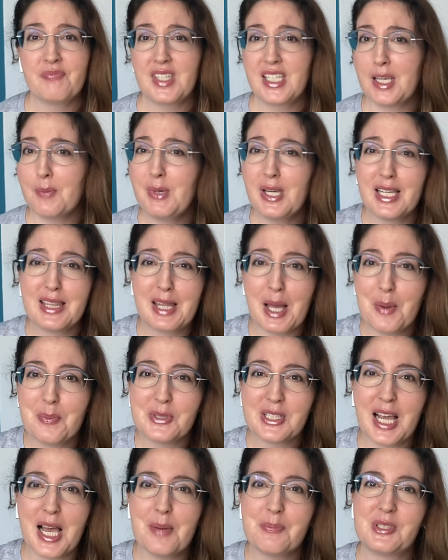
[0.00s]
Give me a
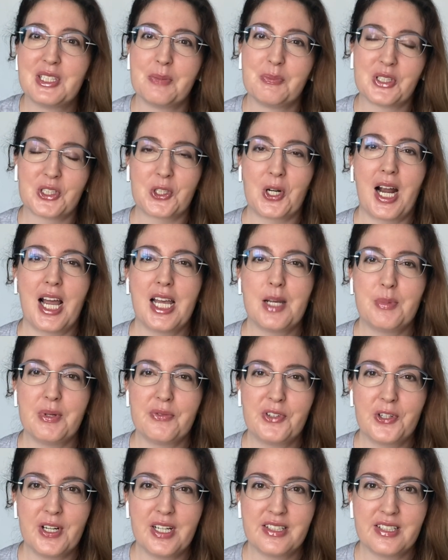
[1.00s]
thumbs up, subscribe
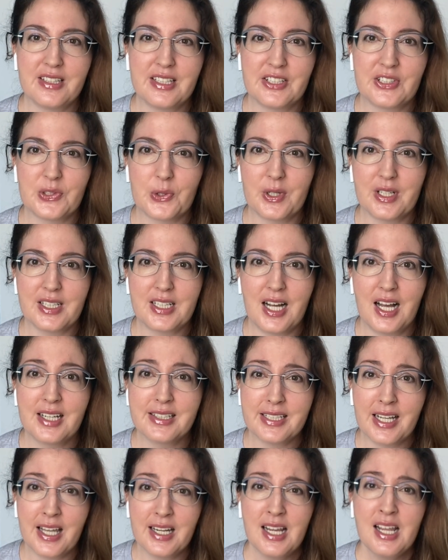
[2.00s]
if you're into this sort of
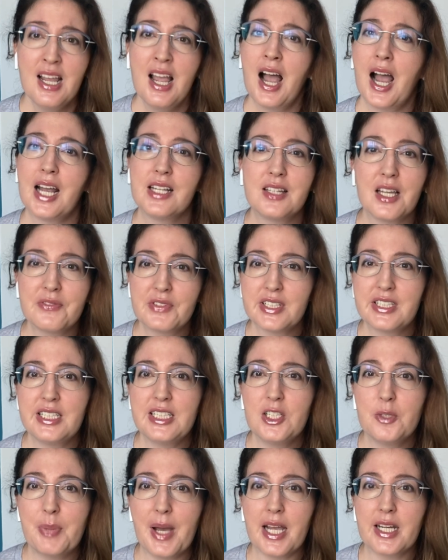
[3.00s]
content. I'd love to see
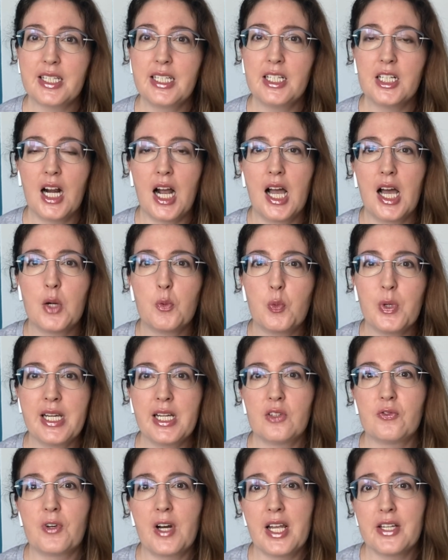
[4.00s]
you back here on We
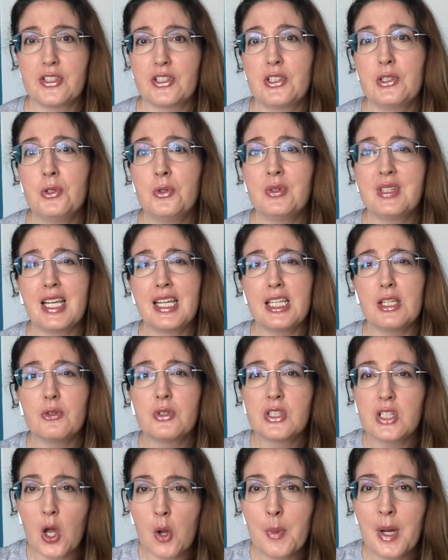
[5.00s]
in France soon. Thank you
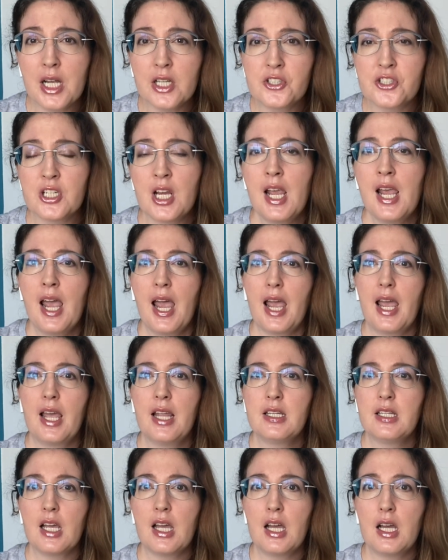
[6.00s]
so much,
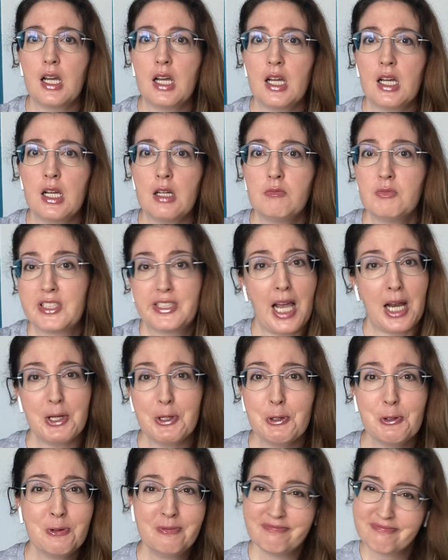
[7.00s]
and salut!